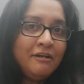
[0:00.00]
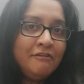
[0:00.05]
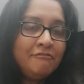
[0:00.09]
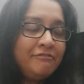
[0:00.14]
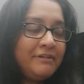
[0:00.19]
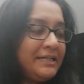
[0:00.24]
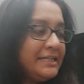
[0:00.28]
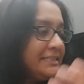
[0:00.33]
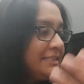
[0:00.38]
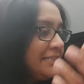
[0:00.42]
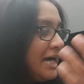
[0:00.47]

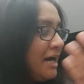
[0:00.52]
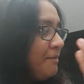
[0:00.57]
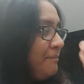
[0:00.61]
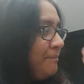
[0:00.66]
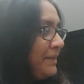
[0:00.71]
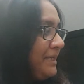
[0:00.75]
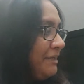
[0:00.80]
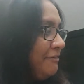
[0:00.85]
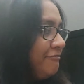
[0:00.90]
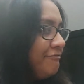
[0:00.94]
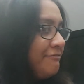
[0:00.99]
For
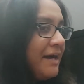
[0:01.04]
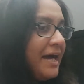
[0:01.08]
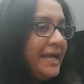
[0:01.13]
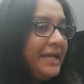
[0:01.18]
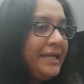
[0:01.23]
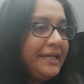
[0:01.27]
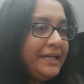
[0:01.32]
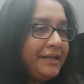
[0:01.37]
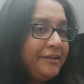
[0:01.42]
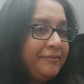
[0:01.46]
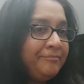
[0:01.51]
example, if
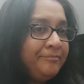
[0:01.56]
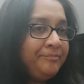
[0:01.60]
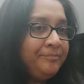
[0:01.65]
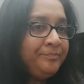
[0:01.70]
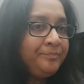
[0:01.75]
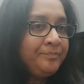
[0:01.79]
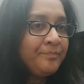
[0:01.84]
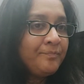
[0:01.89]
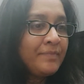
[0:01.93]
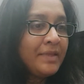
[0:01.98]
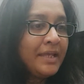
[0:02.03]

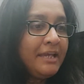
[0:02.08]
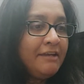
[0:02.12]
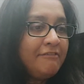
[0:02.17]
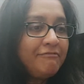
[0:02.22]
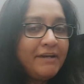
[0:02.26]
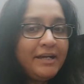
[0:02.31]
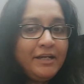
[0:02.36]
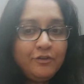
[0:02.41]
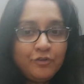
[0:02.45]
I